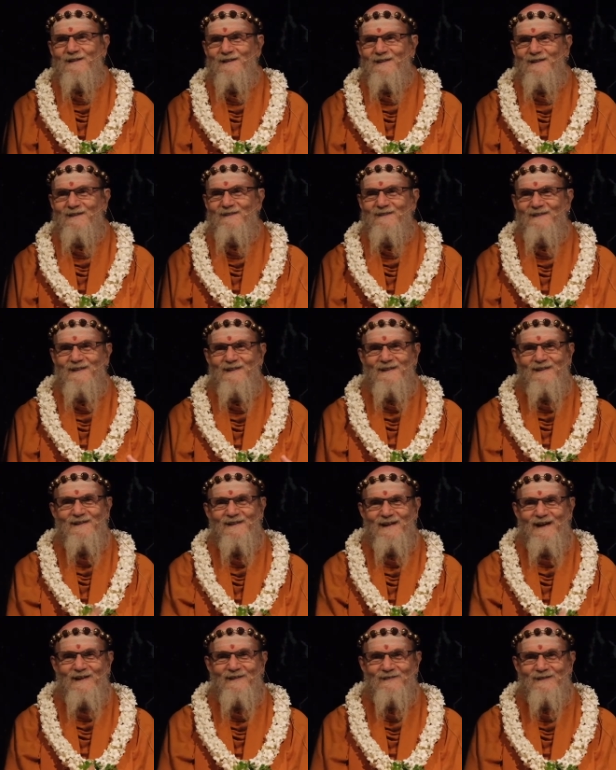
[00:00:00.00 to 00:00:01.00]
and
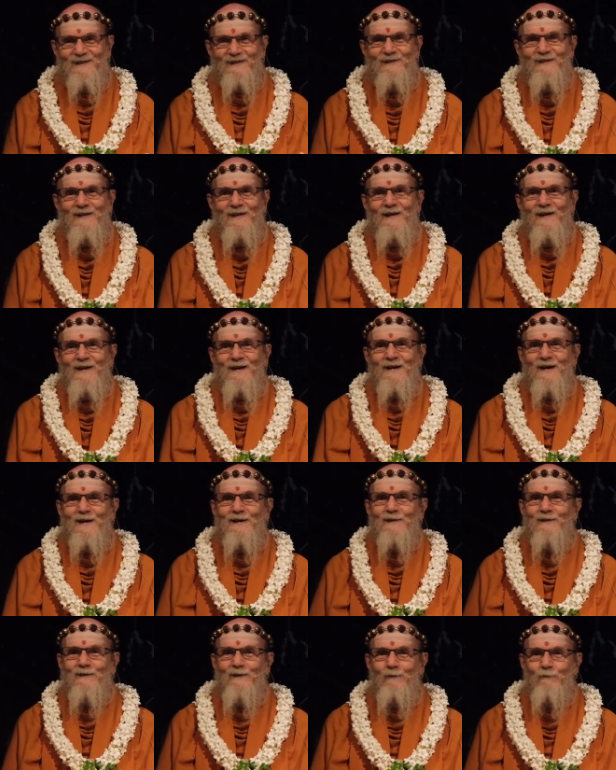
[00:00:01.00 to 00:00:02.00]

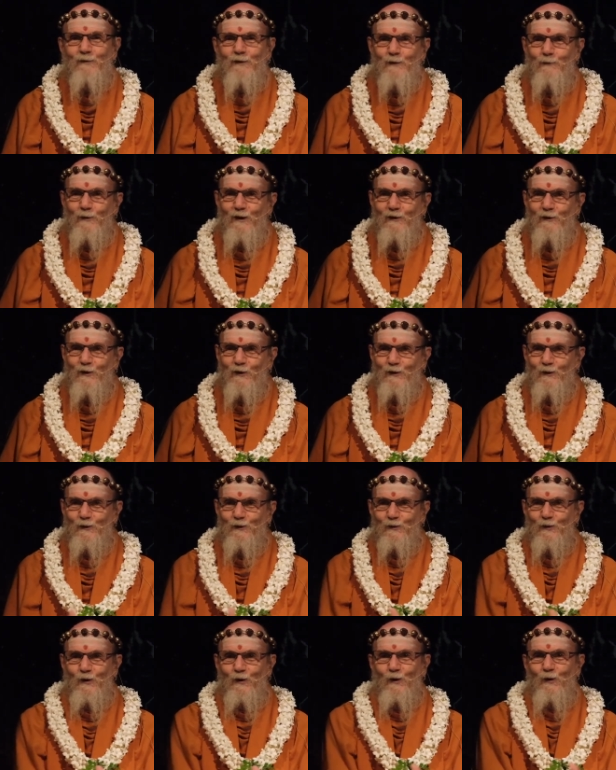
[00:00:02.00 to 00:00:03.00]
it keeps them under
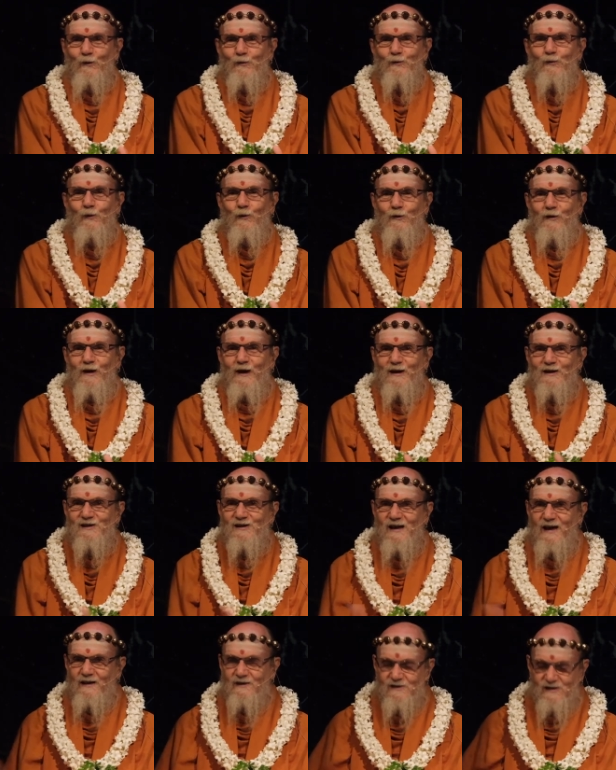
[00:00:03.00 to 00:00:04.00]
control. So you get a
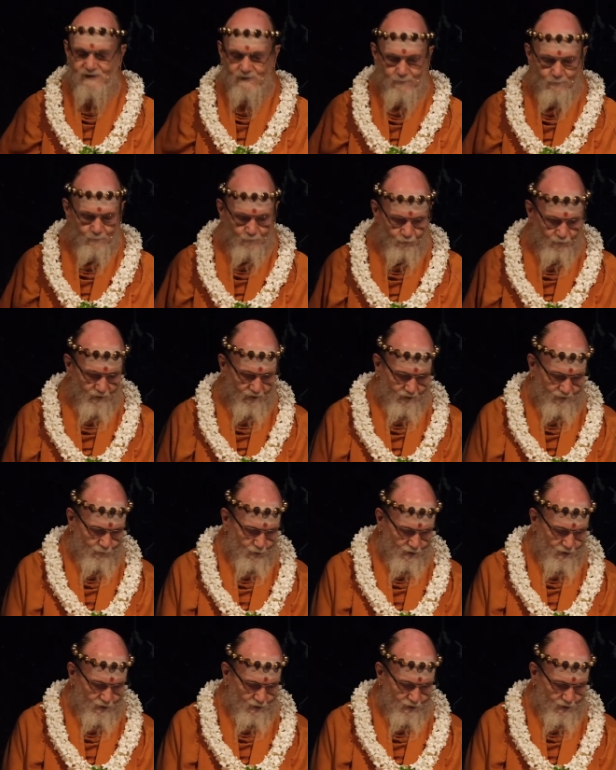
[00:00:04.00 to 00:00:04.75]
sense of